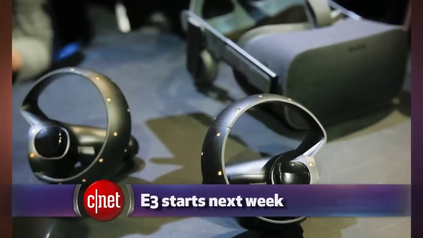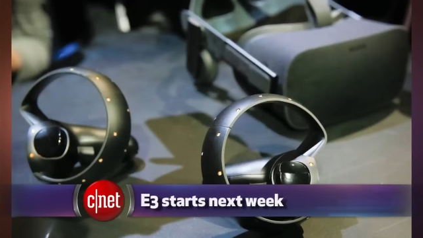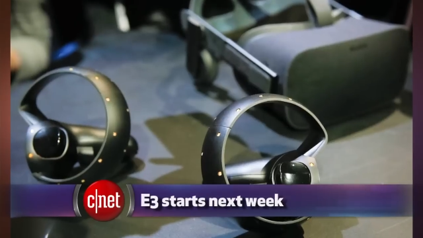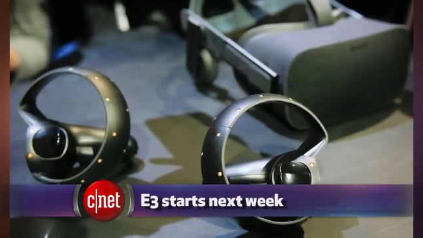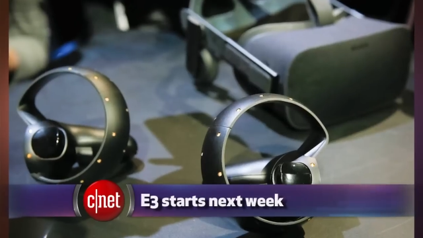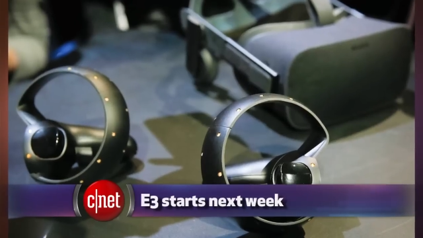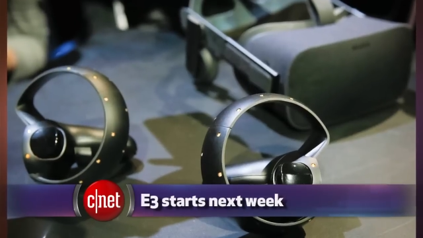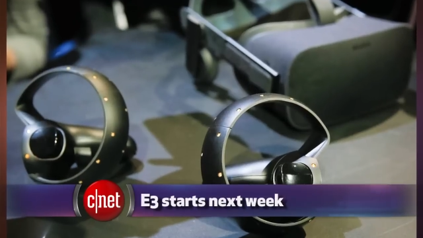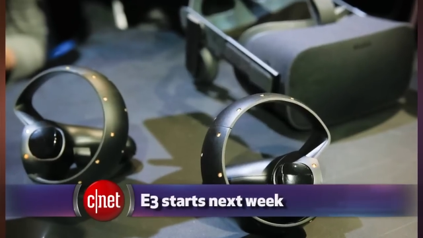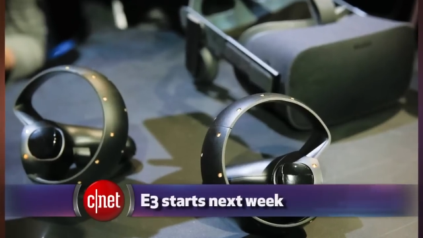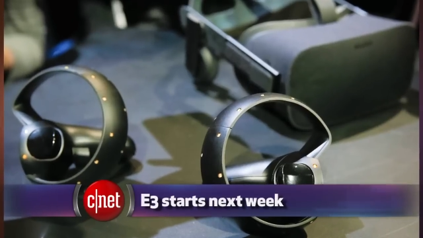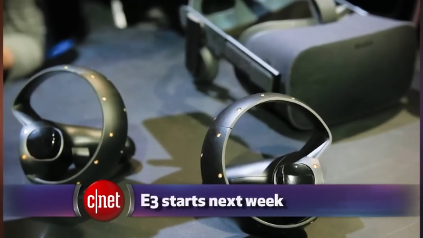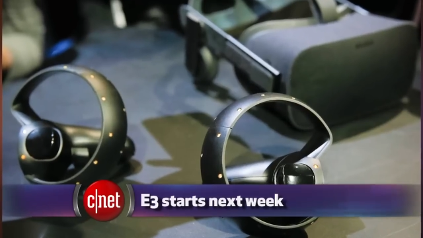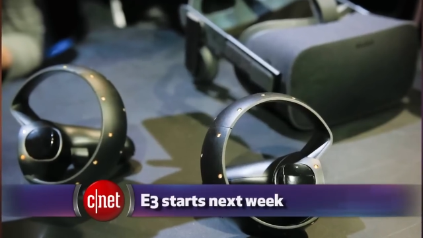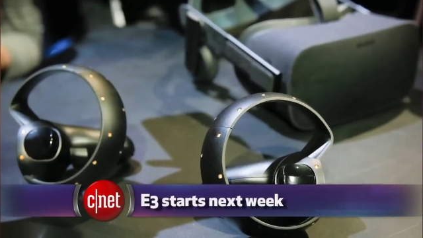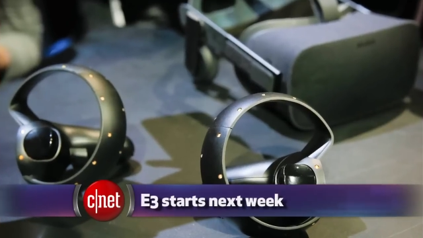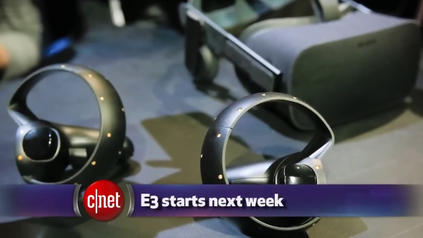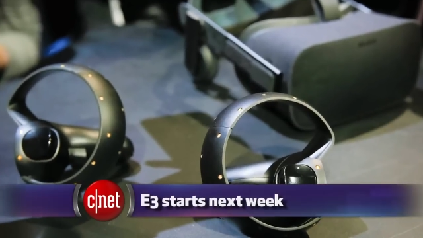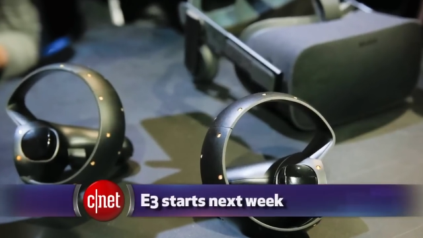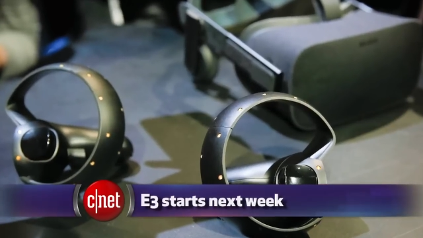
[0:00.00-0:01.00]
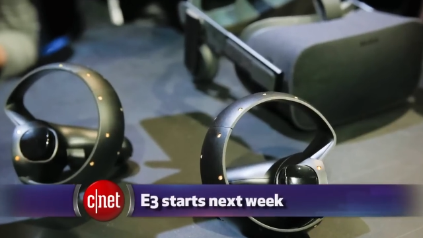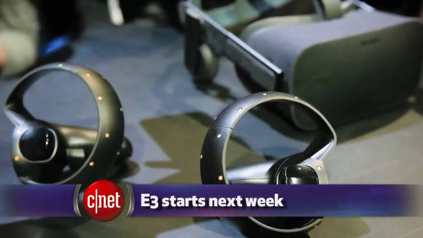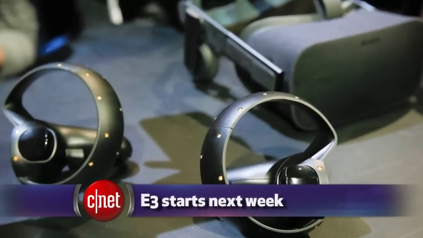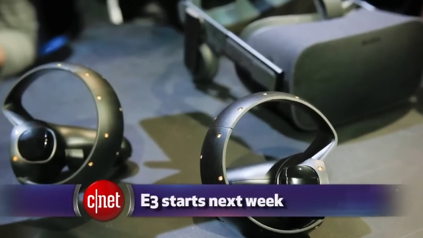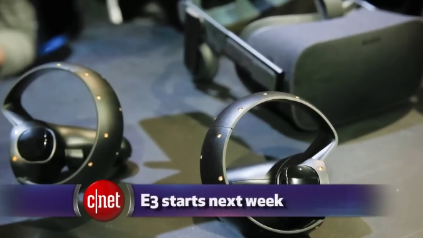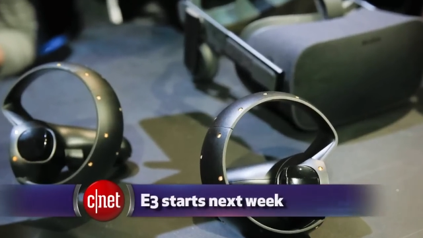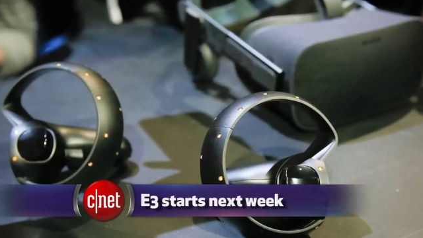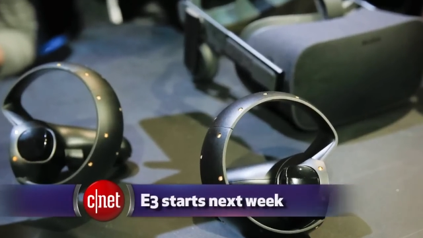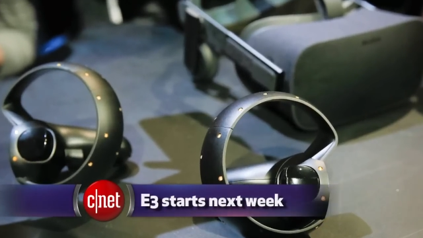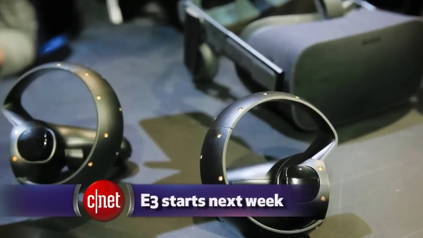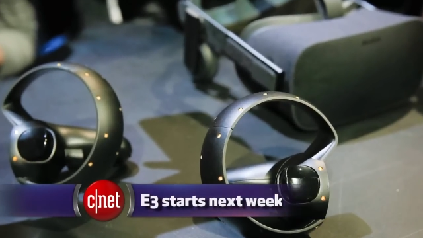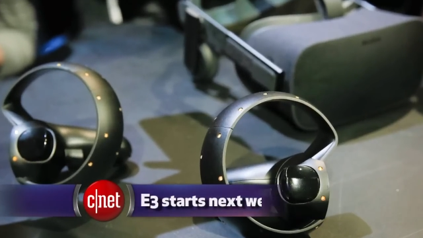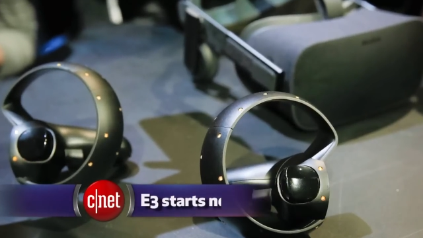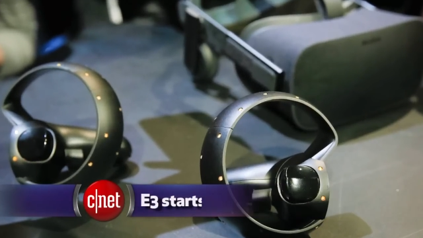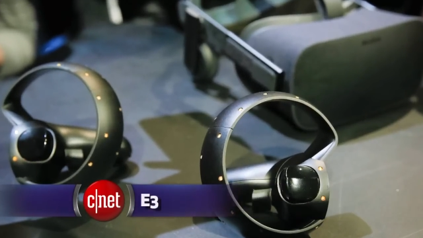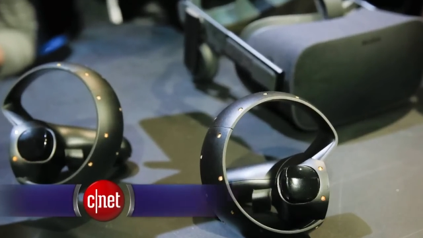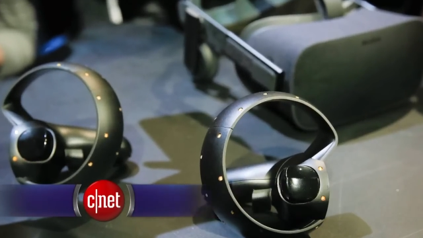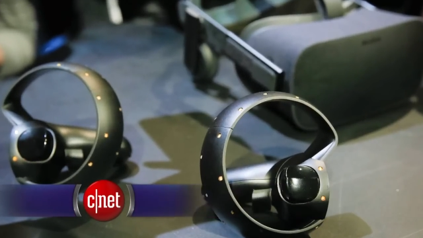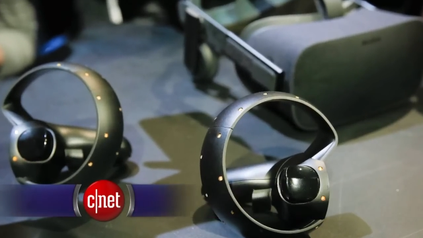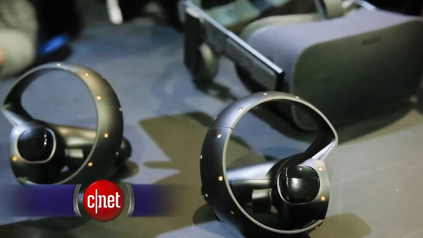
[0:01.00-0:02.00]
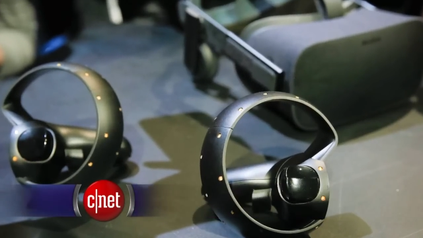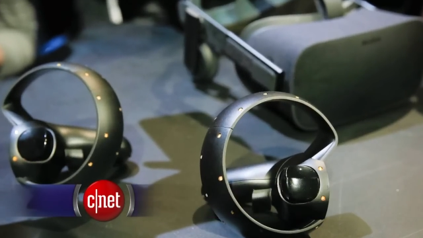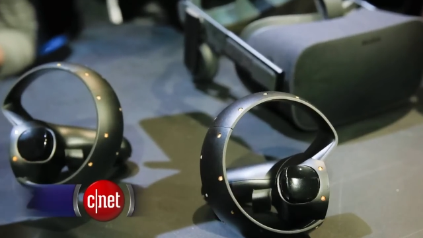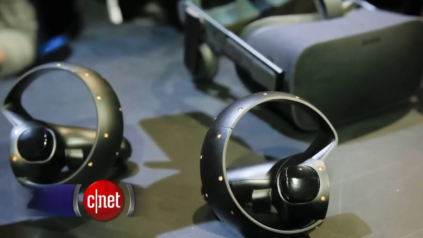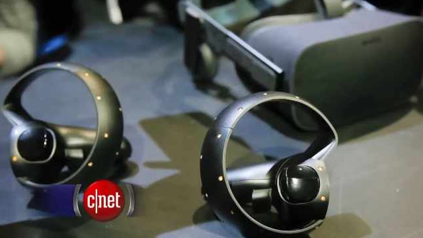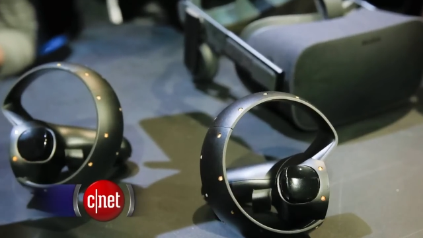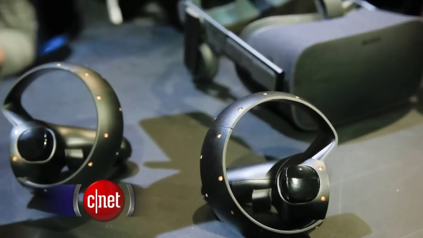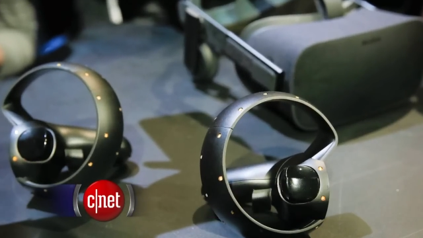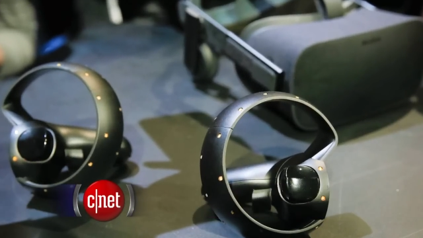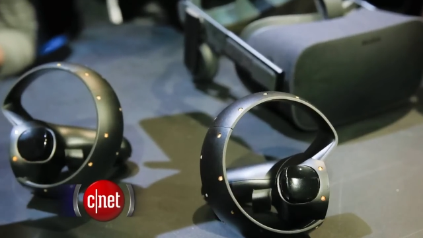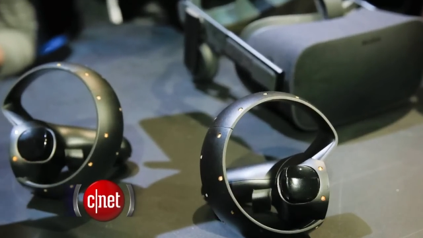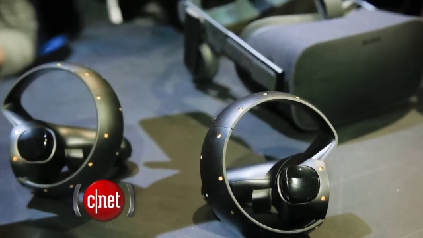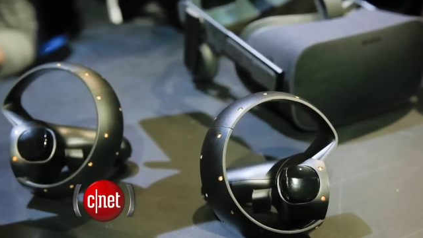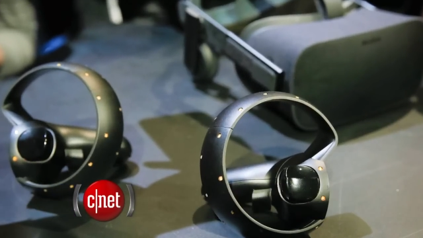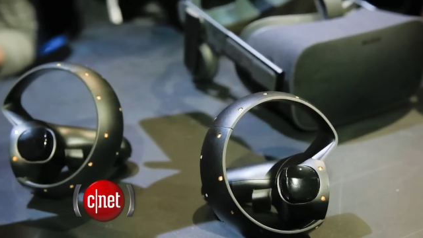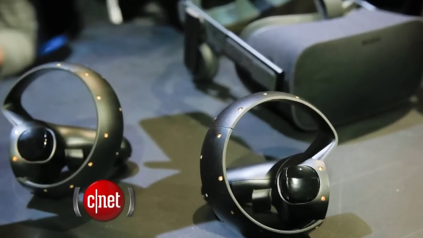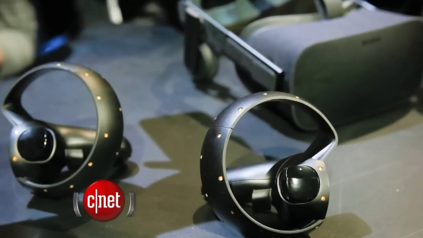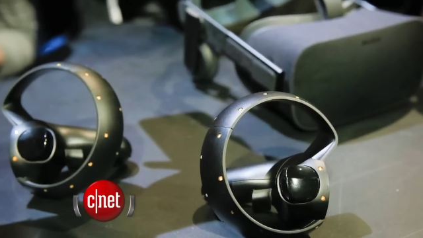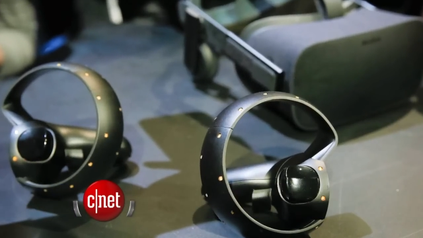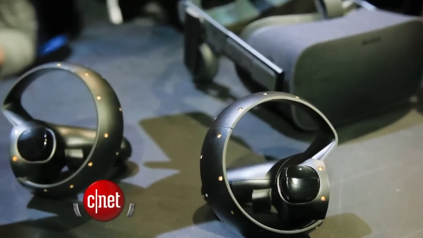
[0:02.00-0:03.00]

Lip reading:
Nobody's mouth can be seen.